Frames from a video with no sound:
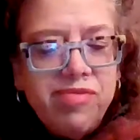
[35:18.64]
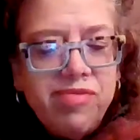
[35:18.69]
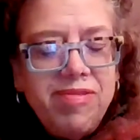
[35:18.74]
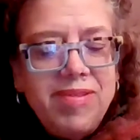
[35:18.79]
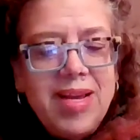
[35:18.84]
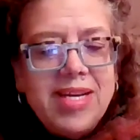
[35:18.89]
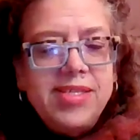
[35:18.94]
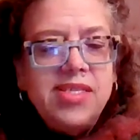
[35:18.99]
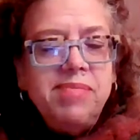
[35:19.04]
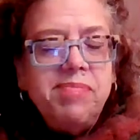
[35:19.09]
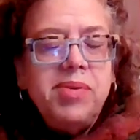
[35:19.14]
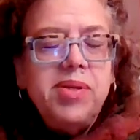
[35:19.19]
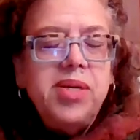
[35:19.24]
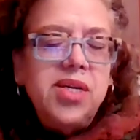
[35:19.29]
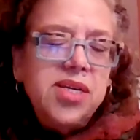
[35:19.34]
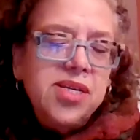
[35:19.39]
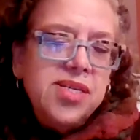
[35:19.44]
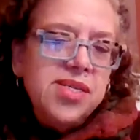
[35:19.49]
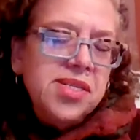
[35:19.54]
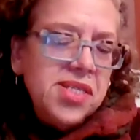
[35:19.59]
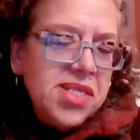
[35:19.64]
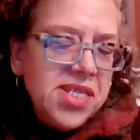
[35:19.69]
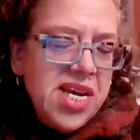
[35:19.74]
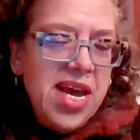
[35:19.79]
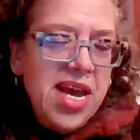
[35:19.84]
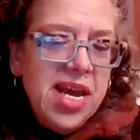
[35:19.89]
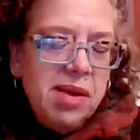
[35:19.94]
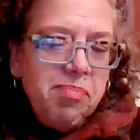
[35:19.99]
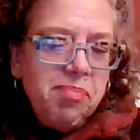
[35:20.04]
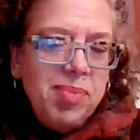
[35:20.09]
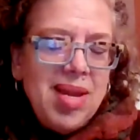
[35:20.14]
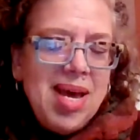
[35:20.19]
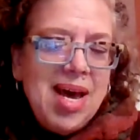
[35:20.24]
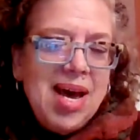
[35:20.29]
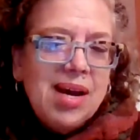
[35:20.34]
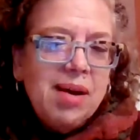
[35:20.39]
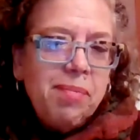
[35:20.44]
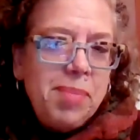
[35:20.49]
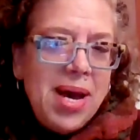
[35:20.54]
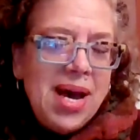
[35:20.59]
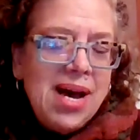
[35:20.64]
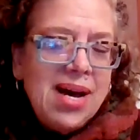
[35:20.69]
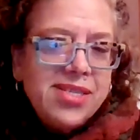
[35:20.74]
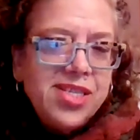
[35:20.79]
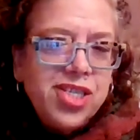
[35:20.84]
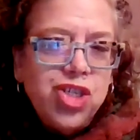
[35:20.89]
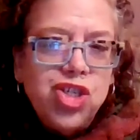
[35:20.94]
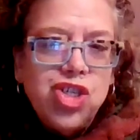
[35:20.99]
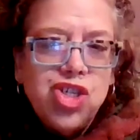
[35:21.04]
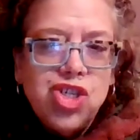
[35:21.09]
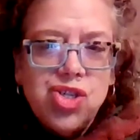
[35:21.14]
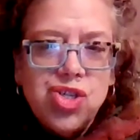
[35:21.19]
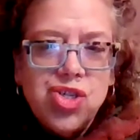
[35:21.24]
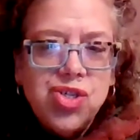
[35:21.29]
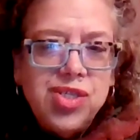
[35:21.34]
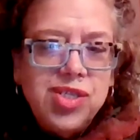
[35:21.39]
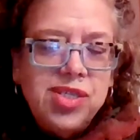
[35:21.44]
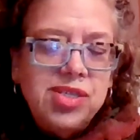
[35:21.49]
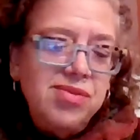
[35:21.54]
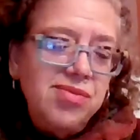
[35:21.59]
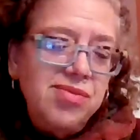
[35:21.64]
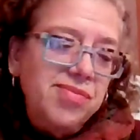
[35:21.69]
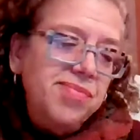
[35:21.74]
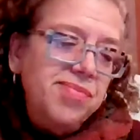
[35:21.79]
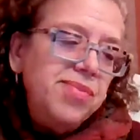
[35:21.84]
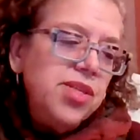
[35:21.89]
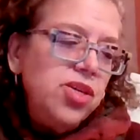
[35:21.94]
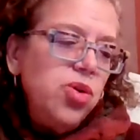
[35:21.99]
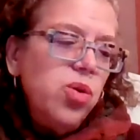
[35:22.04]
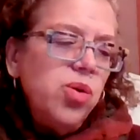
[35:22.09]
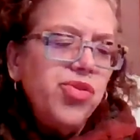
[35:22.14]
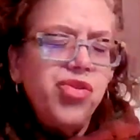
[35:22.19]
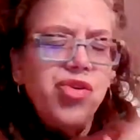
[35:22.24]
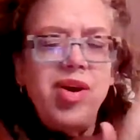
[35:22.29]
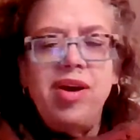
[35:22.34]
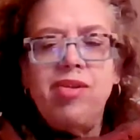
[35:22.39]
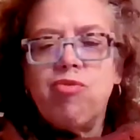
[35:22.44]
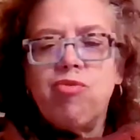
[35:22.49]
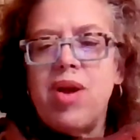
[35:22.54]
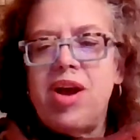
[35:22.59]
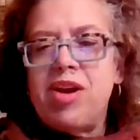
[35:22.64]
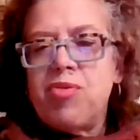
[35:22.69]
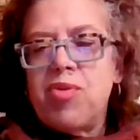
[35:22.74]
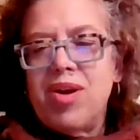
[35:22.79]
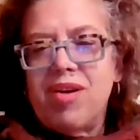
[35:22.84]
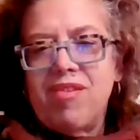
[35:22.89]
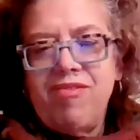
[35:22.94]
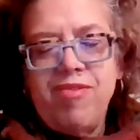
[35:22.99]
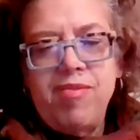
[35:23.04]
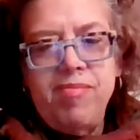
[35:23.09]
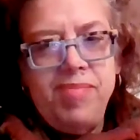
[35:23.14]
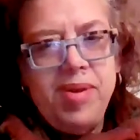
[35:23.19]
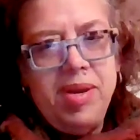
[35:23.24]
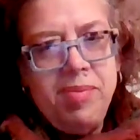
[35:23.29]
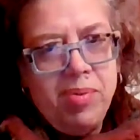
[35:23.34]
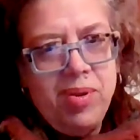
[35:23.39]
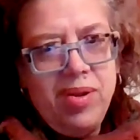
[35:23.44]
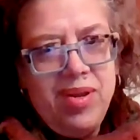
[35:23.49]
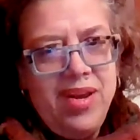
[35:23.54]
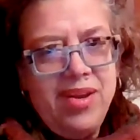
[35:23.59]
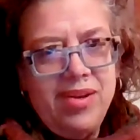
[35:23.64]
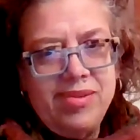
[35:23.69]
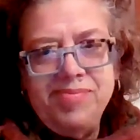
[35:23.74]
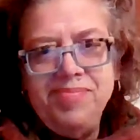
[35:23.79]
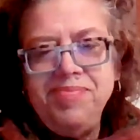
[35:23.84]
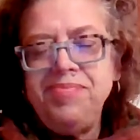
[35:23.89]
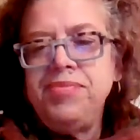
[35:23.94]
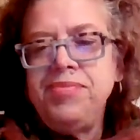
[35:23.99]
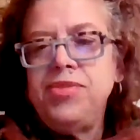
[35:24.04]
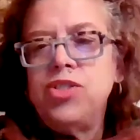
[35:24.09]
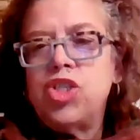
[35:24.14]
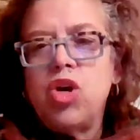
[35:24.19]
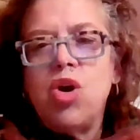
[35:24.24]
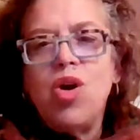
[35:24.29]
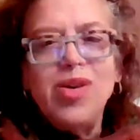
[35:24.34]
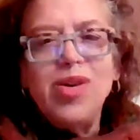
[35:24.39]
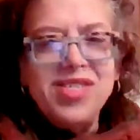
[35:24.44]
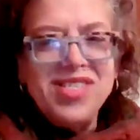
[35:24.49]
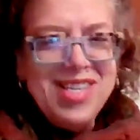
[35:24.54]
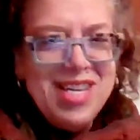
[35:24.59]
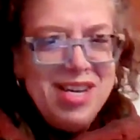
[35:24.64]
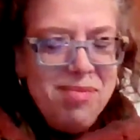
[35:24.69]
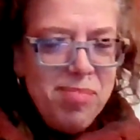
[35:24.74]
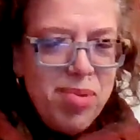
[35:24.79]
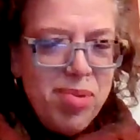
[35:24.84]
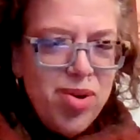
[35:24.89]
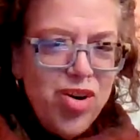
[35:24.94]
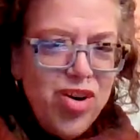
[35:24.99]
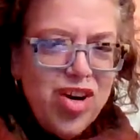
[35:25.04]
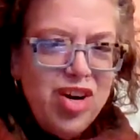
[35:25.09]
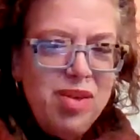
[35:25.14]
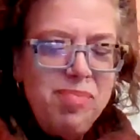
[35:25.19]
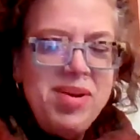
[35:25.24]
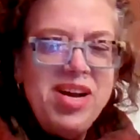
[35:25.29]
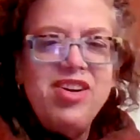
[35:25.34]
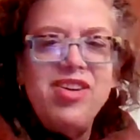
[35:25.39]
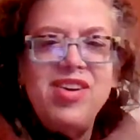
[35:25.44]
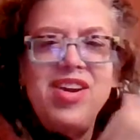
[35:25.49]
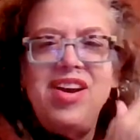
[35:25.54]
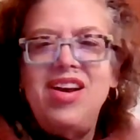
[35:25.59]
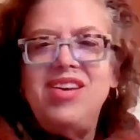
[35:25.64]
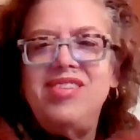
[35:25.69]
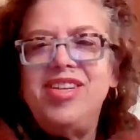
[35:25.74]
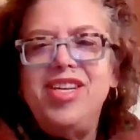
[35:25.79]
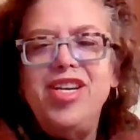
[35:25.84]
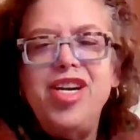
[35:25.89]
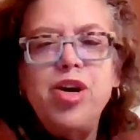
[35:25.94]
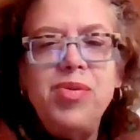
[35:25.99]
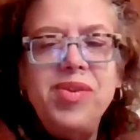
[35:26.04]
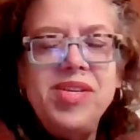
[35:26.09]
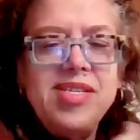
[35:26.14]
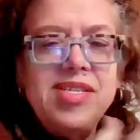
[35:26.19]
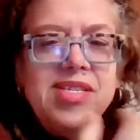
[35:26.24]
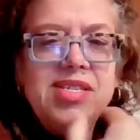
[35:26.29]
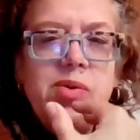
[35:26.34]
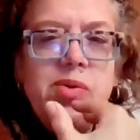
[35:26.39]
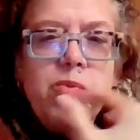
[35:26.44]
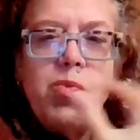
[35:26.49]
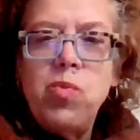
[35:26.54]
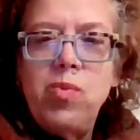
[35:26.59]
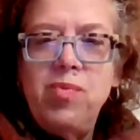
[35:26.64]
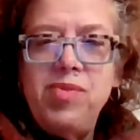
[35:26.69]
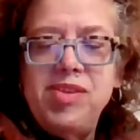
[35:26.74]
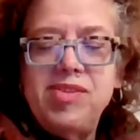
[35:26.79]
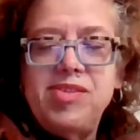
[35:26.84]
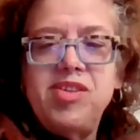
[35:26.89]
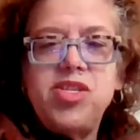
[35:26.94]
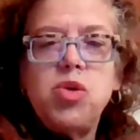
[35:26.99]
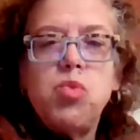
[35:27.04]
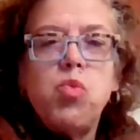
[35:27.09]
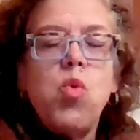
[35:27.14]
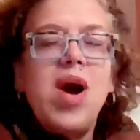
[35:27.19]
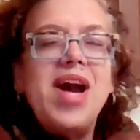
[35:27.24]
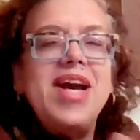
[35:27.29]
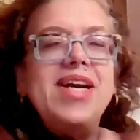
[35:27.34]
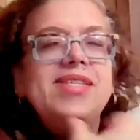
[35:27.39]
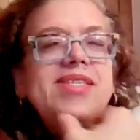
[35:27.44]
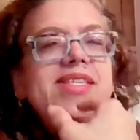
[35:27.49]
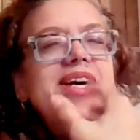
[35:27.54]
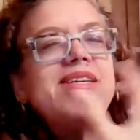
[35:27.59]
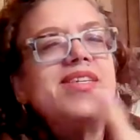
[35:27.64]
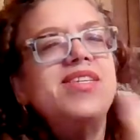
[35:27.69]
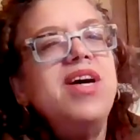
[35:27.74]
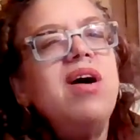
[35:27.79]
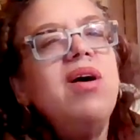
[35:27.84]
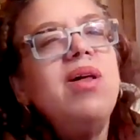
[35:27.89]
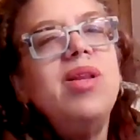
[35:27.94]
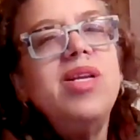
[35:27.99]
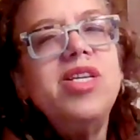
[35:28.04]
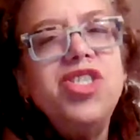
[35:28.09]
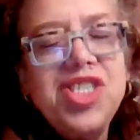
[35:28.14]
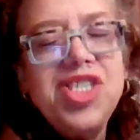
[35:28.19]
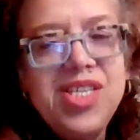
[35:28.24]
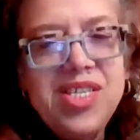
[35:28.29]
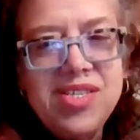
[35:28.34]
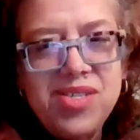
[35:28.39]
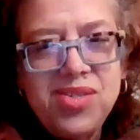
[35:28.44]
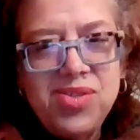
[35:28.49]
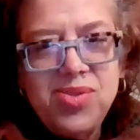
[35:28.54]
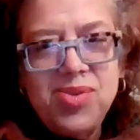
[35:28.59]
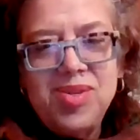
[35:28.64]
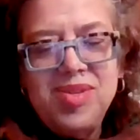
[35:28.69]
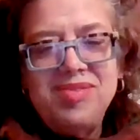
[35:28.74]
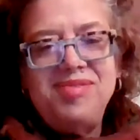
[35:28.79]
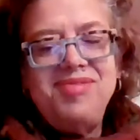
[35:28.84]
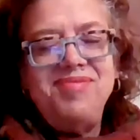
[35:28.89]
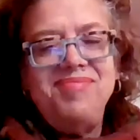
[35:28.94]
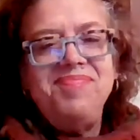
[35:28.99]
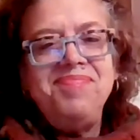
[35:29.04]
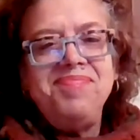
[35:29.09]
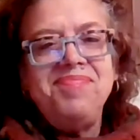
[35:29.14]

flights simply didn't take Black passengers. And we also had rhetoric from people like Charles Lindbergh about, this is a white technology. It's sort of